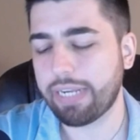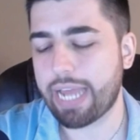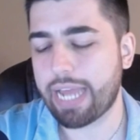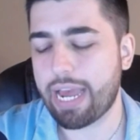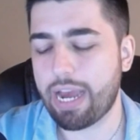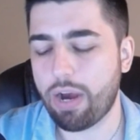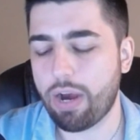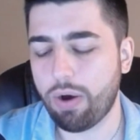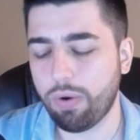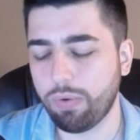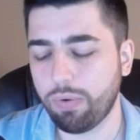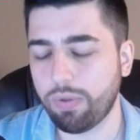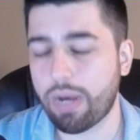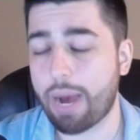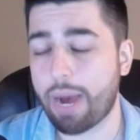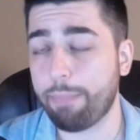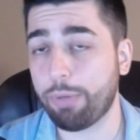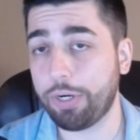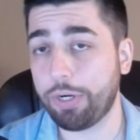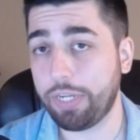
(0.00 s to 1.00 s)
Now,
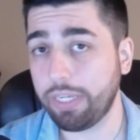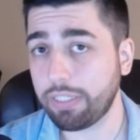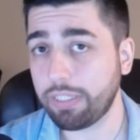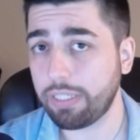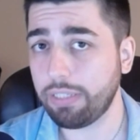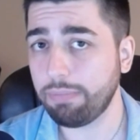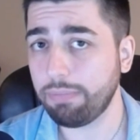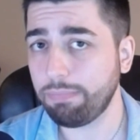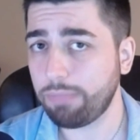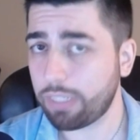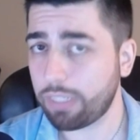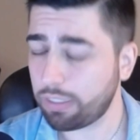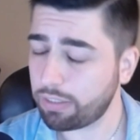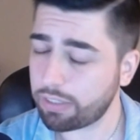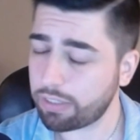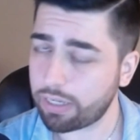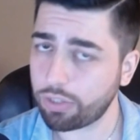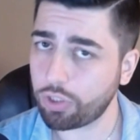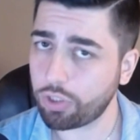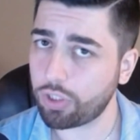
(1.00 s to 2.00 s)
I'm predicting
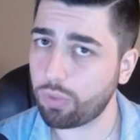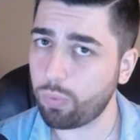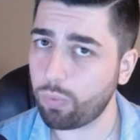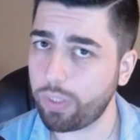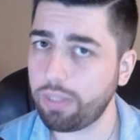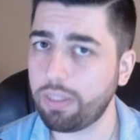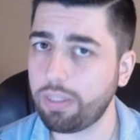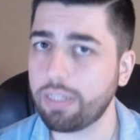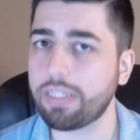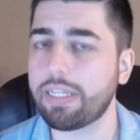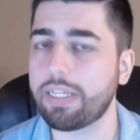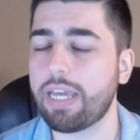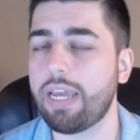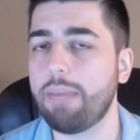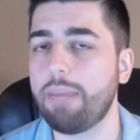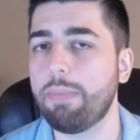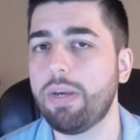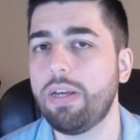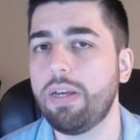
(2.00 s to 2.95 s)
Dignitas should win this game.